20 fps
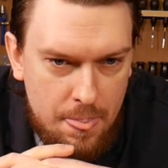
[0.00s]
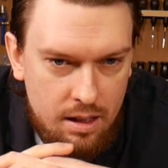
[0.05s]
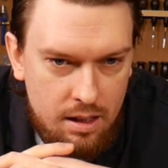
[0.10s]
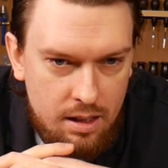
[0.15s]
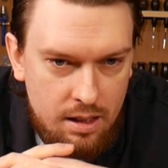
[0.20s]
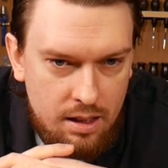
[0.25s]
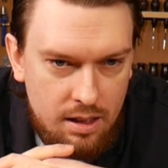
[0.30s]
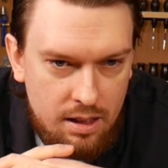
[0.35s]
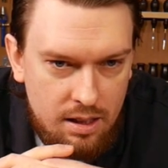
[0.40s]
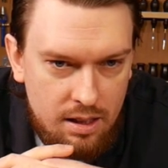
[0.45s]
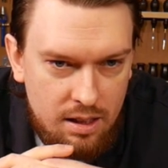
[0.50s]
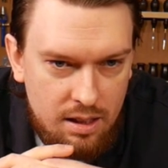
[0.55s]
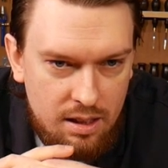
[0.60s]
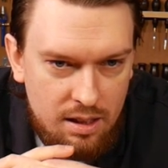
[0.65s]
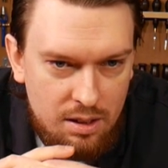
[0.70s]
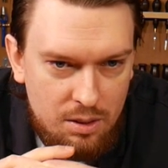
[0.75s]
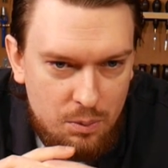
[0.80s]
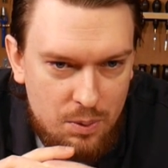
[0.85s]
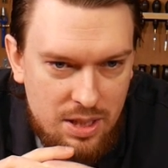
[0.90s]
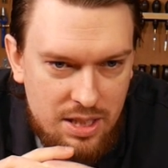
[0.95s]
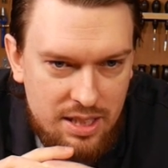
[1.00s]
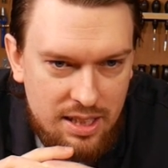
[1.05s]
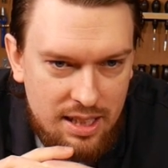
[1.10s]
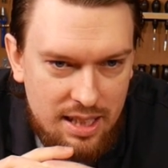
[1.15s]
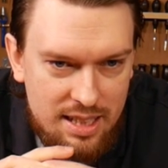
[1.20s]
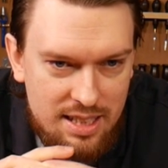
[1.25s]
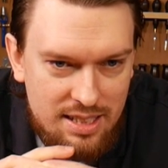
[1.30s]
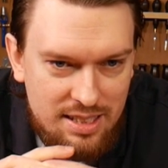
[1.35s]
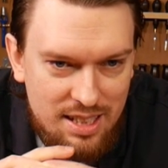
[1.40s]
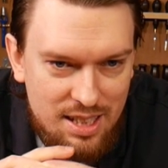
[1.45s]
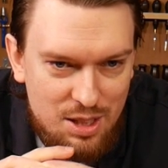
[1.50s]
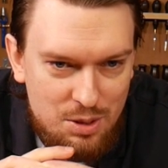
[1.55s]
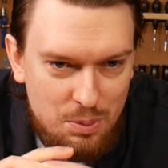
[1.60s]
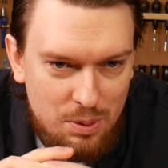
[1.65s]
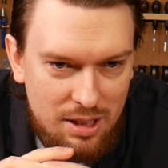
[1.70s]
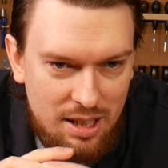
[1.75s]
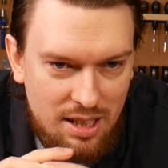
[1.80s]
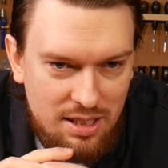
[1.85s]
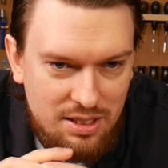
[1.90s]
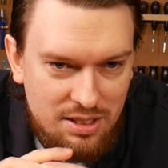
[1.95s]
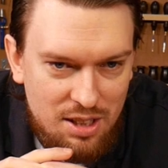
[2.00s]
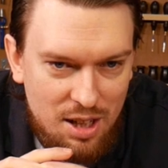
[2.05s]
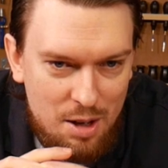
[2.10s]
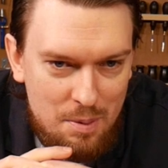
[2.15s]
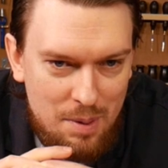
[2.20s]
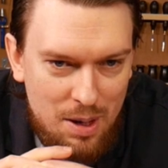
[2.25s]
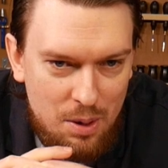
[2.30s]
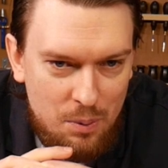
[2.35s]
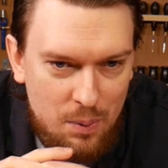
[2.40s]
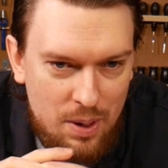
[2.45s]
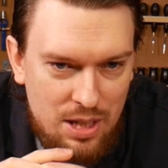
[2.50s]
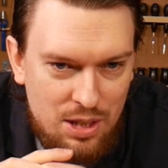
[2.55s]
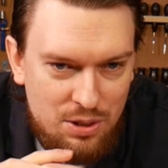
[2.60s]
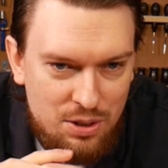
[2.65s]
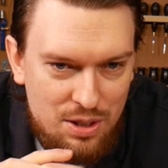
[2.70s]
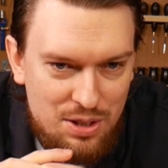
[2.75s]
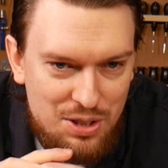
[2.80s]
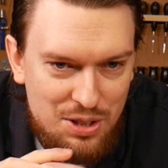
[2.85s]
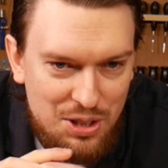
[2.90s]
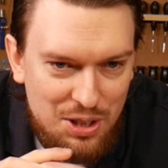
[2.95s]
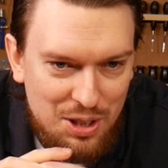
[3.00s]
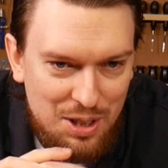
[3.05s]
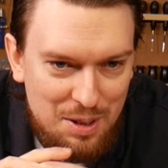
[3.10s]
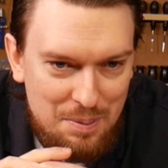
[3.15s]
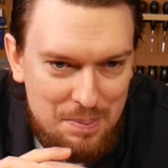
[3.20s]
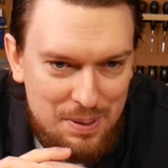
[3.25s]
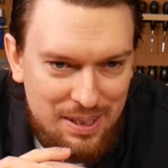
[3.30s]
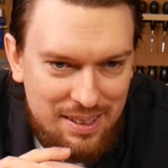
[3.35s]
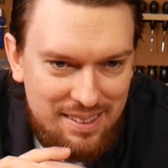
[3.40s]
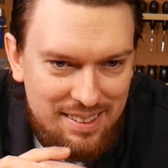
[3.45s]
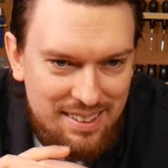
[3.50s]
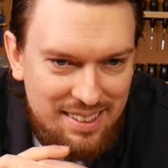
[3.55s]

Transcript: Uh, Wishton Leather says, when I start my Waitrose job,